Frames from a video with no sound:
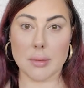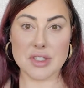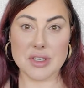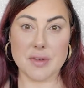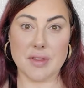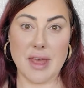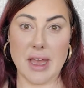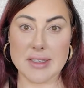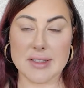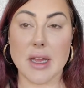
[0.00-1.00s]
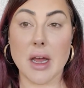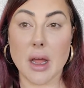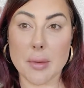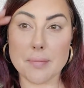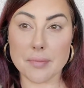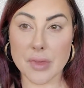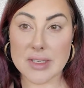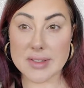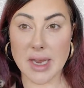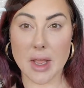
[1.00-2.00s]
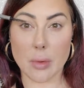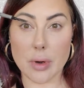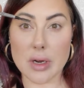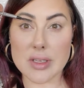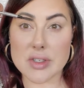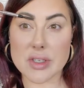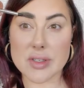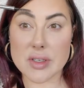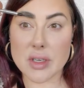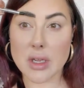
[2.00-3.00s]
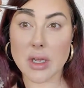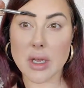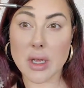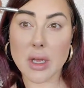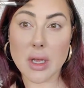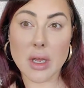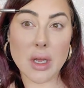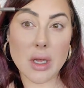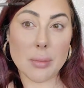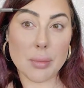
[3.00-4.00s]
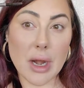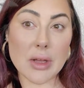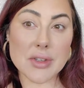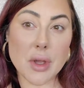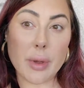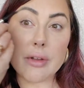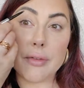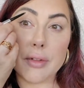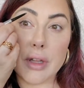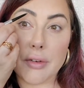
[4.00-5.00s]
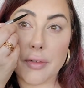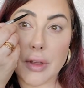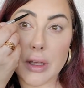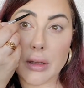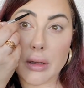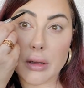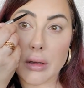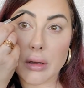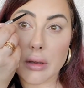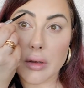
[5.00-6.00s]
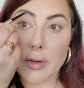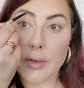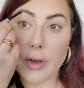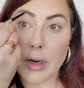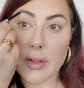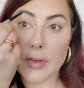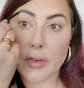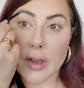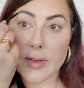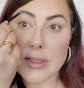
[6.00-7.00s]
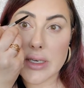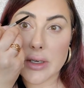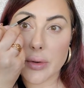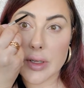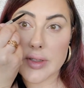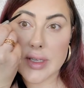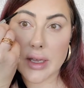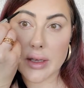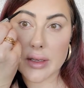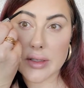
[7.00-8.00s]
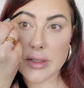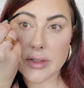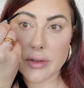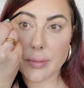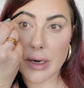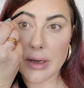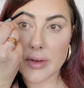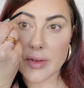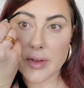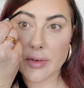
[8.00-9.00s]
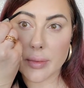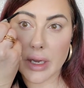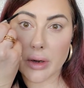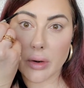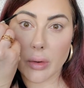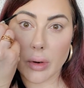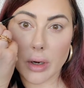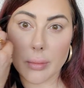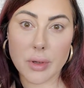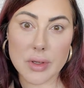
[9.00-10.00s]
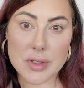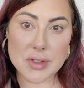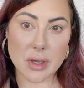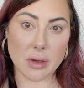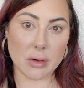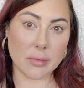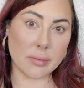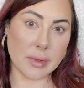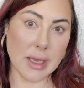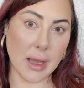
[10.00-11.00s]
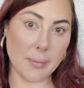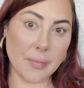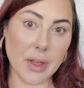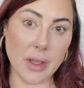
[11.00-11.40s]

To fit that style where it's just brows going fluffy. Sorry, this takes a quick second to do brows because mine are horrible. So yeah,